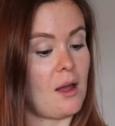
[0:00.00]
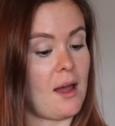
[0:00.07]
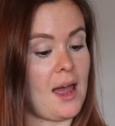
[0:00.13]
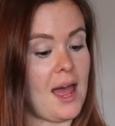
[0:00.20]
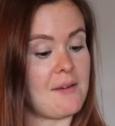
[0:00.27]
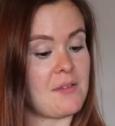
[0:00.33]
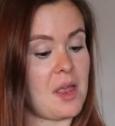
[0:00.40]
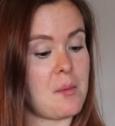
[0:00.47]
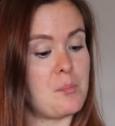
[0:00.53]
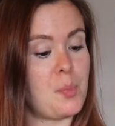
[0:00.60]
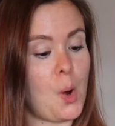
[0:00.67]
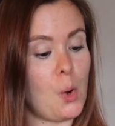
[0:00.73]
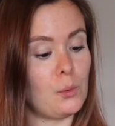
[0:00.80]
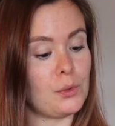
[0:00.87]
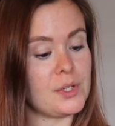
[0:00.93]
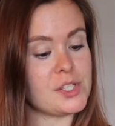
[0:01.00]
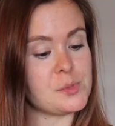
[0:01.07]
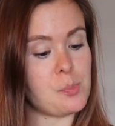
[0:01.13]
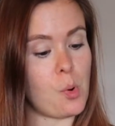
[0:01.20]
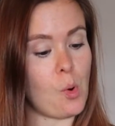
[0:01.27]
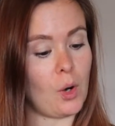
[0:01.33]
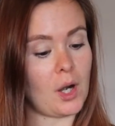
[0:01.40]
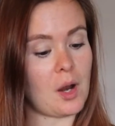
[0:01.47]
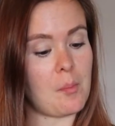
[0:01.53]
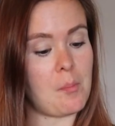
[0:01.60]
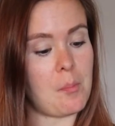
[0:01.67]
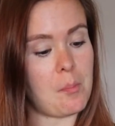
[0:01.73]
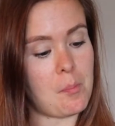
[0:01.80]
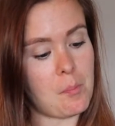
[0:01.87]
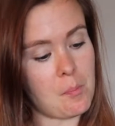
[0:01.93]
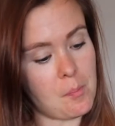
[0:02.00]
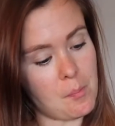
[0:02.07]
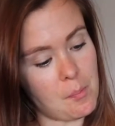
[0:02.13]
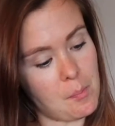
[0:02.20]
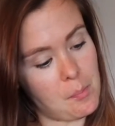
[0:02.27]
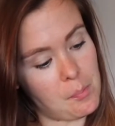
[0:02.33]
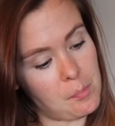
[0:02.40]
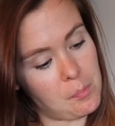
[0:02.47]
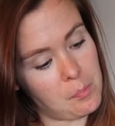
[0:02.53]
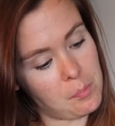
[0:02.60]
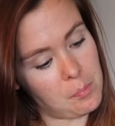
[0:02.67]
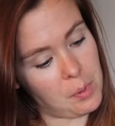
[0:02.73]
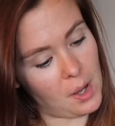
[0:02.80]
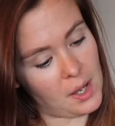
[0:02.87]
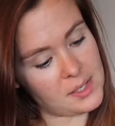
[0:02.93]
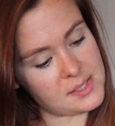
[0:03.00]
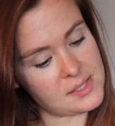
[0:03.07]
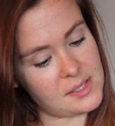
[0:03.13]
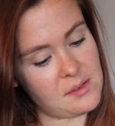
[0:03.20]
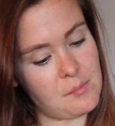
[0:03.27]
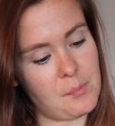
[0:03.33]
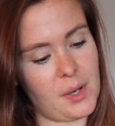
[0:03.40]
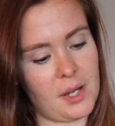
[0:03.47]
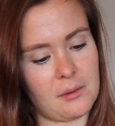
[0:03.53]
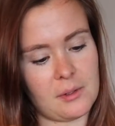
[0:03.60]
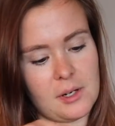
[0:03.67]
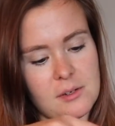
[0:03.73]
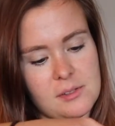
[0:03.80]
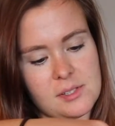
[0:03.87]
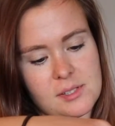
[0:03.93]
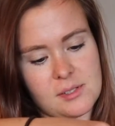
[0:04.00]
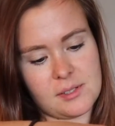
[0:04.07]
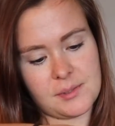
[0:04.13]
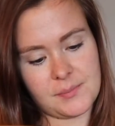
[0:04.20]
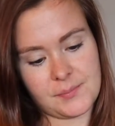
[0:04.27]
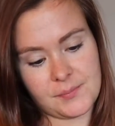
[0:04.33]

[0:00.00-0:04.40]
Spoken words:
I have a boneless pork Boston butt roast.